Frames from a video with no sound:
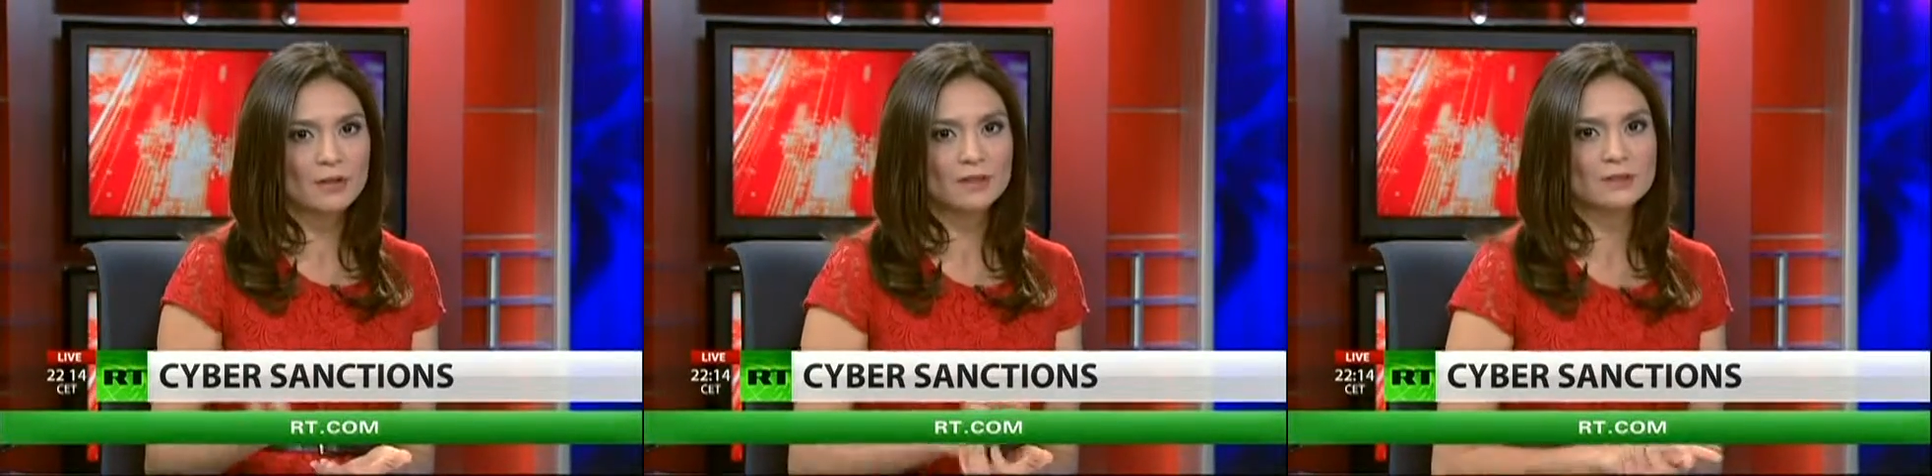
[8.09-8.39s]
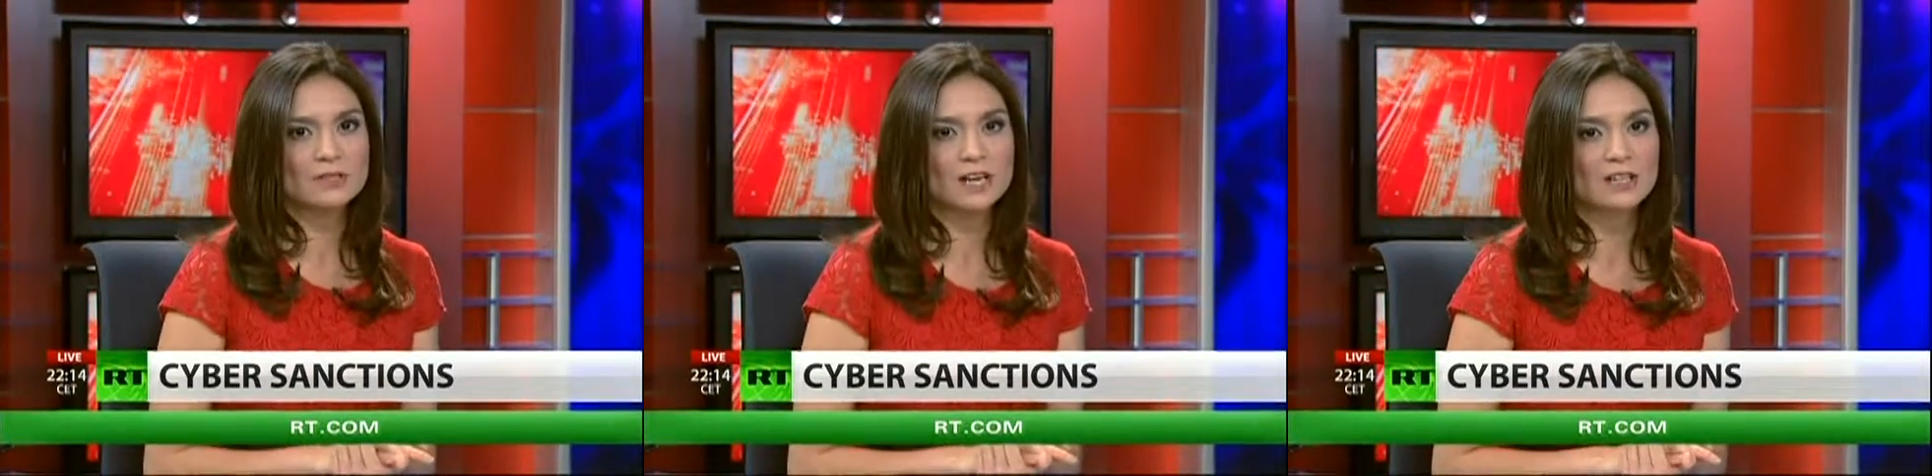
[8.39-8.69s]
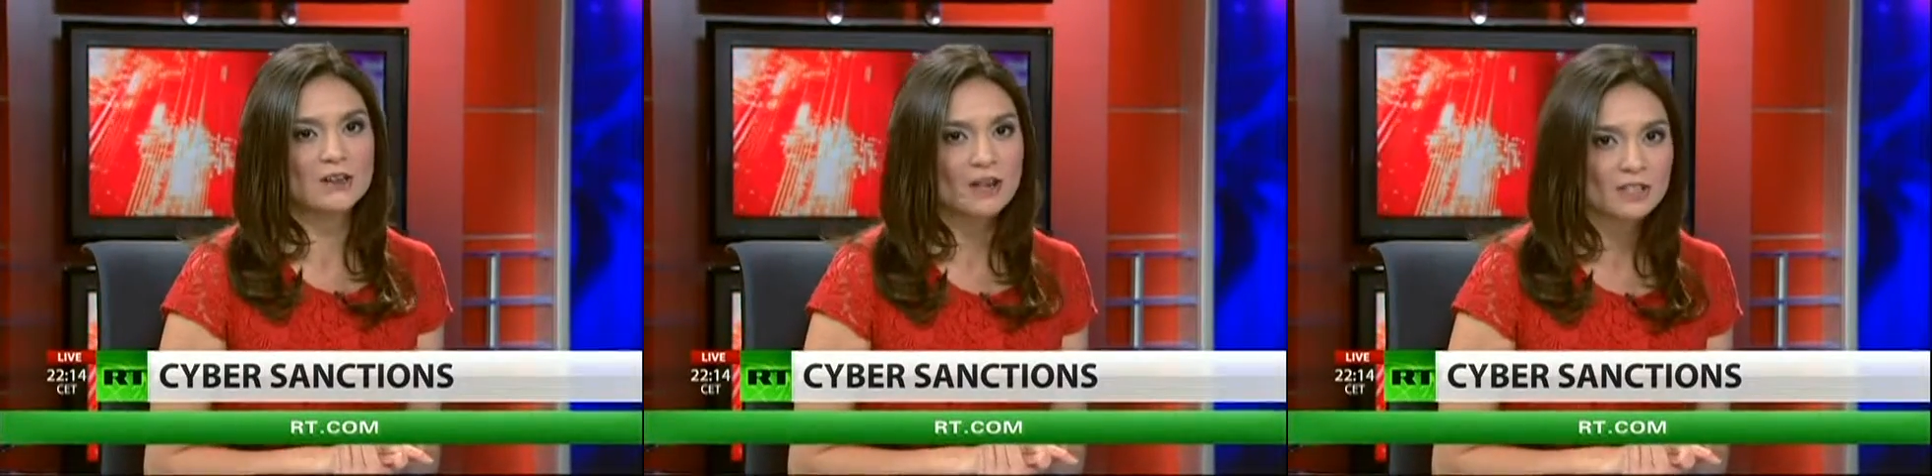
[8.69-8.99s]
that use
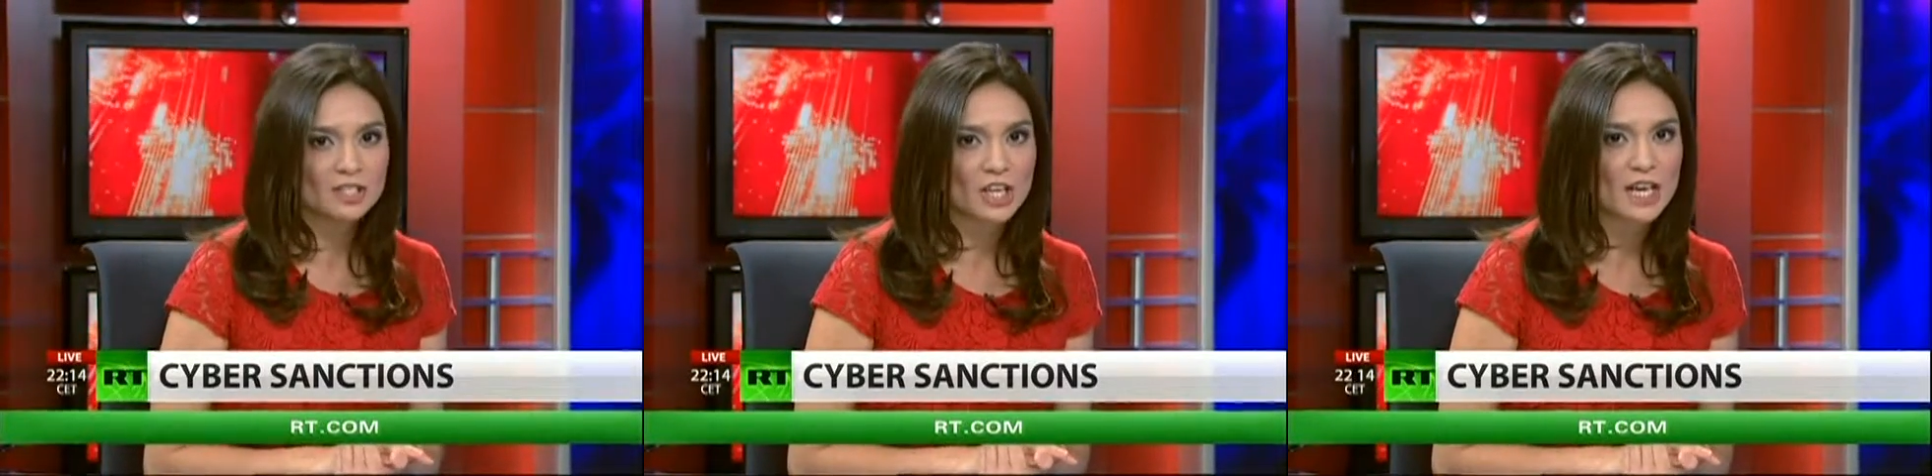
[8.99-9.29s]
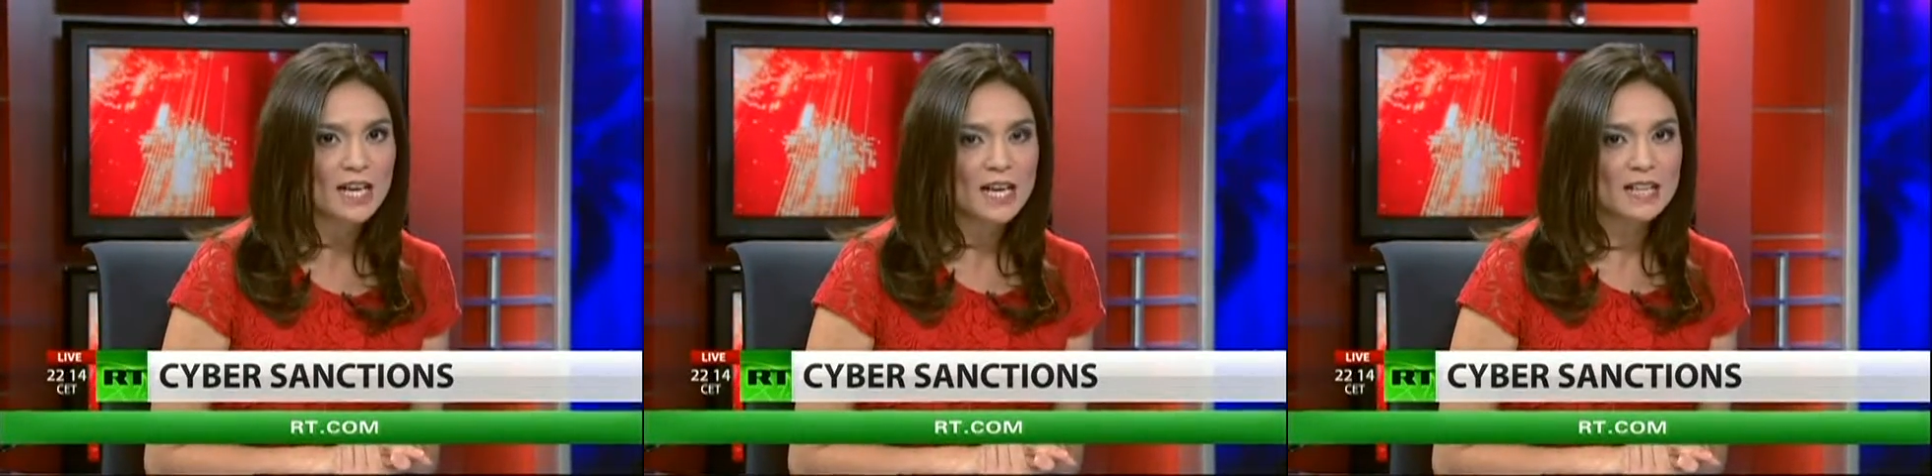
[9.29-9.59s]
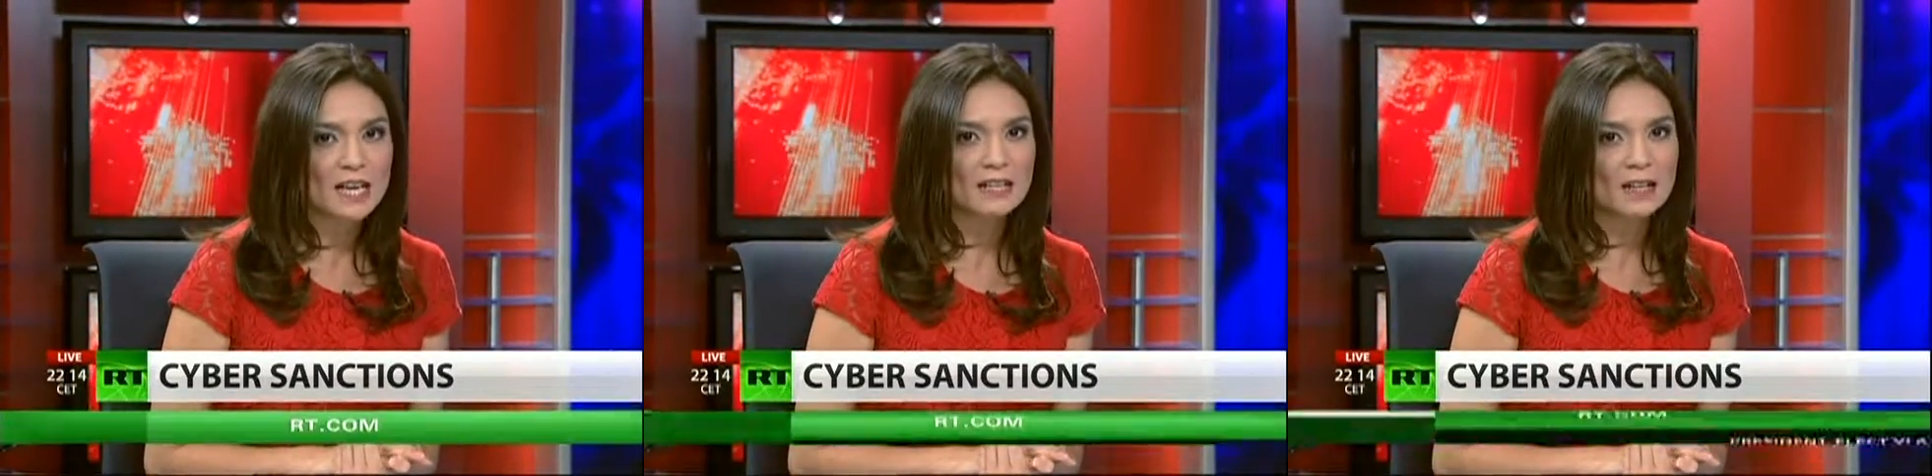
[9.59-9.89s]
technology
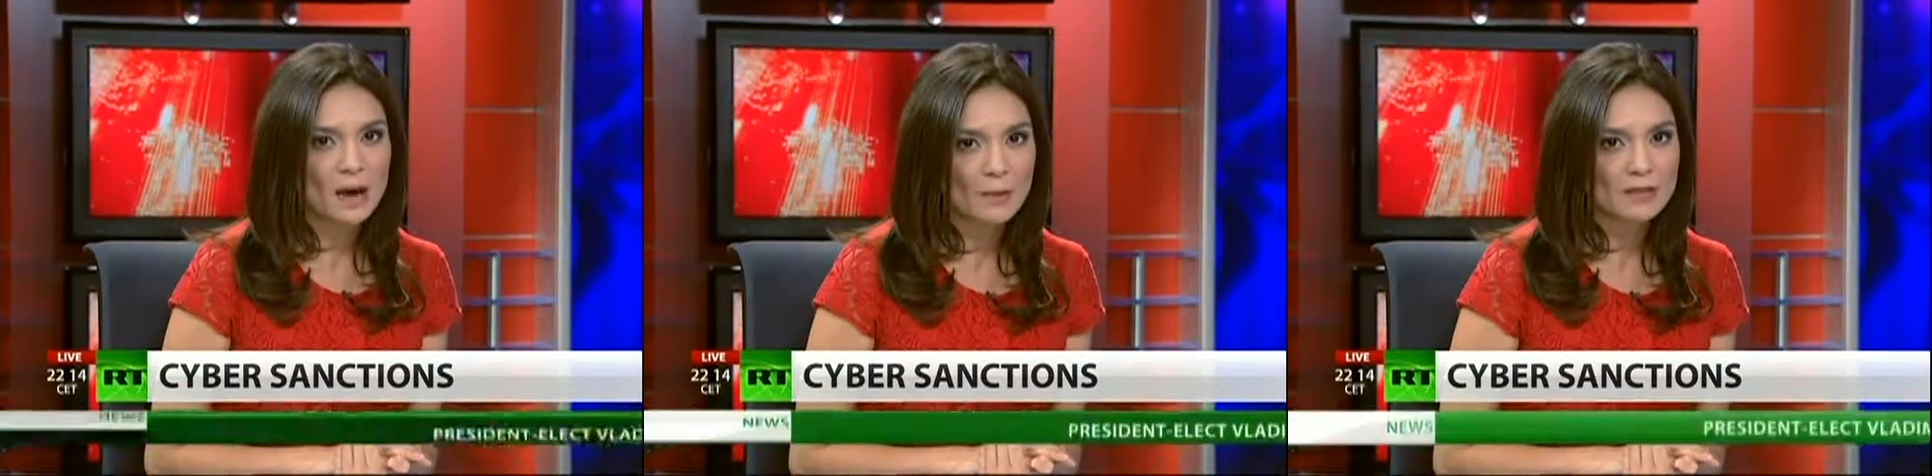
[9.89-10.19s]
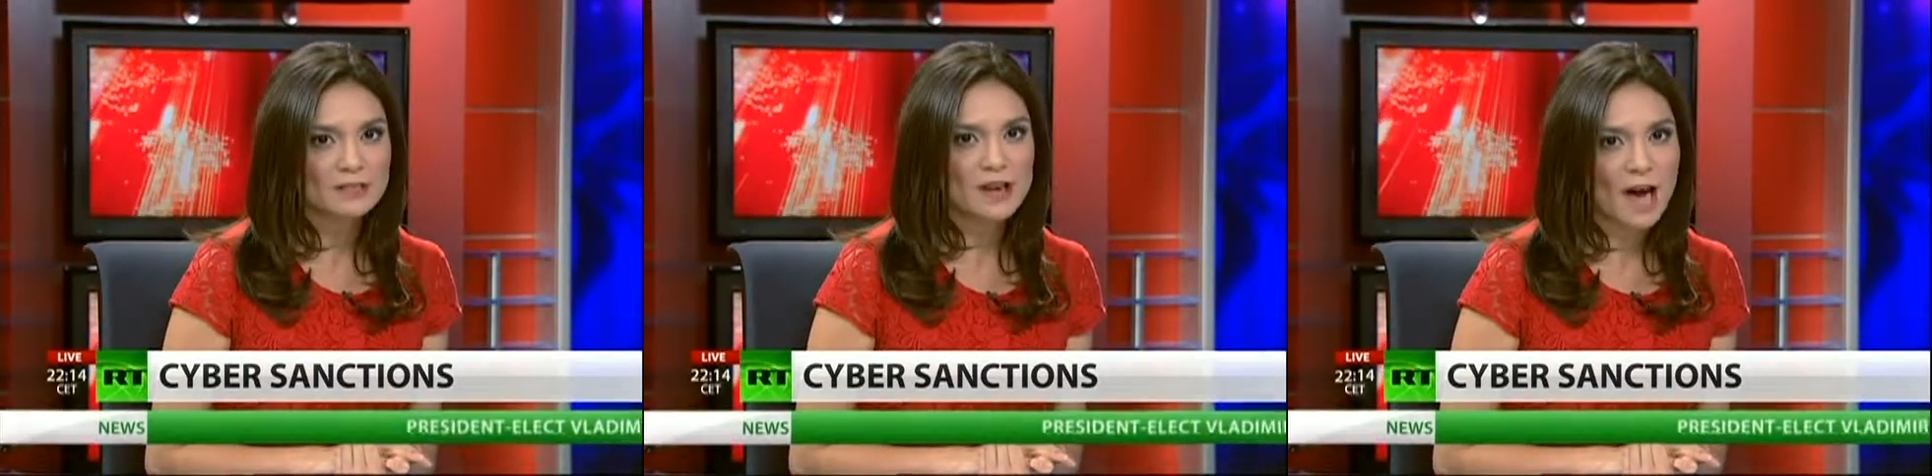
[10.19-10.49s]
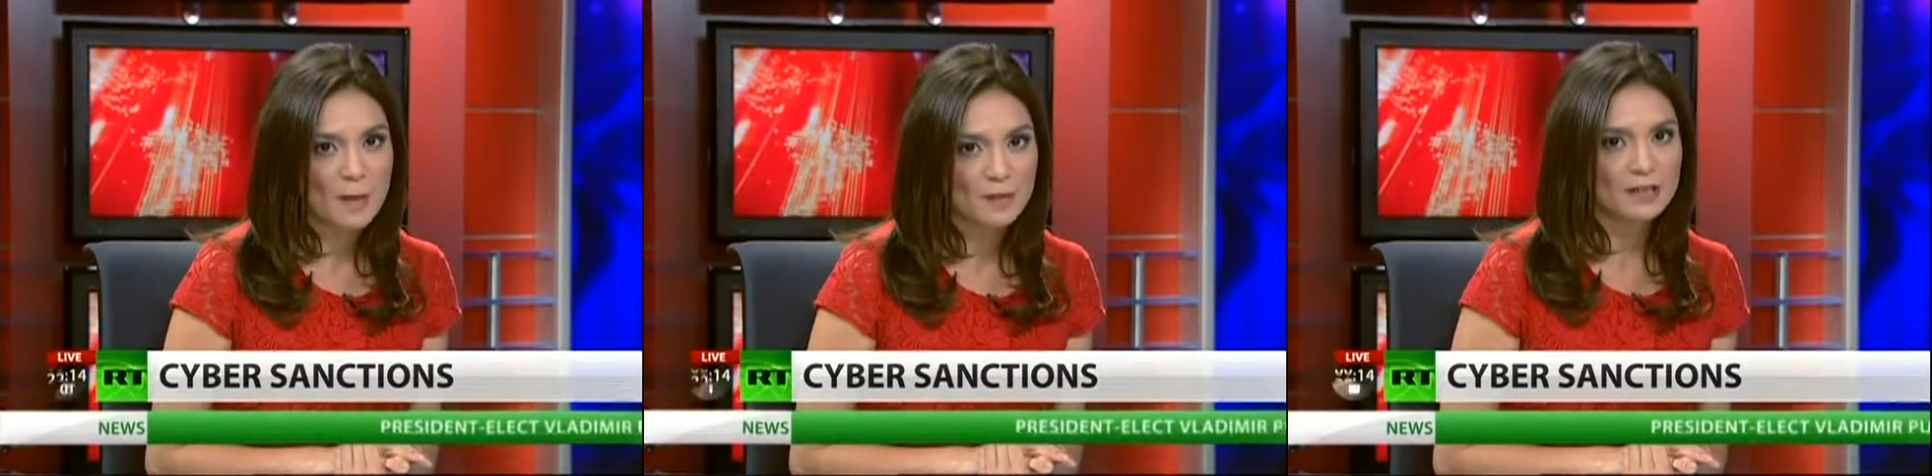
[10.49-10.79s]
that allow it to
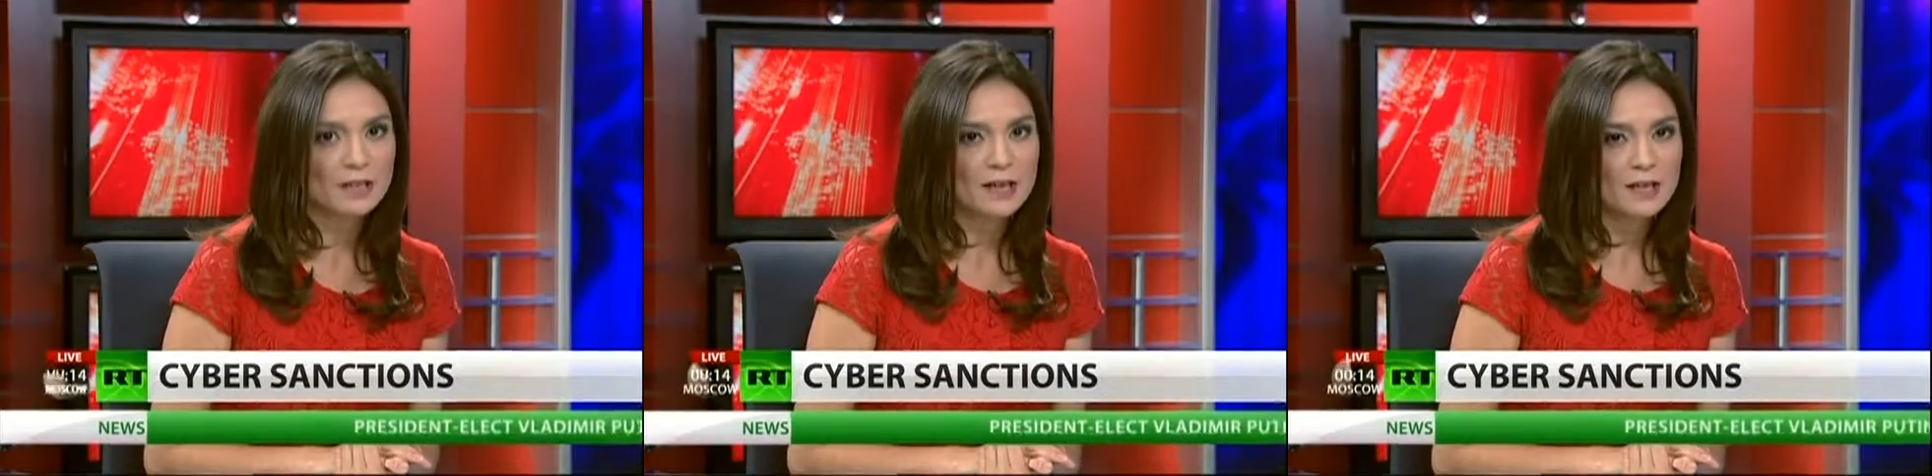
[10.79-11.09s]
happen.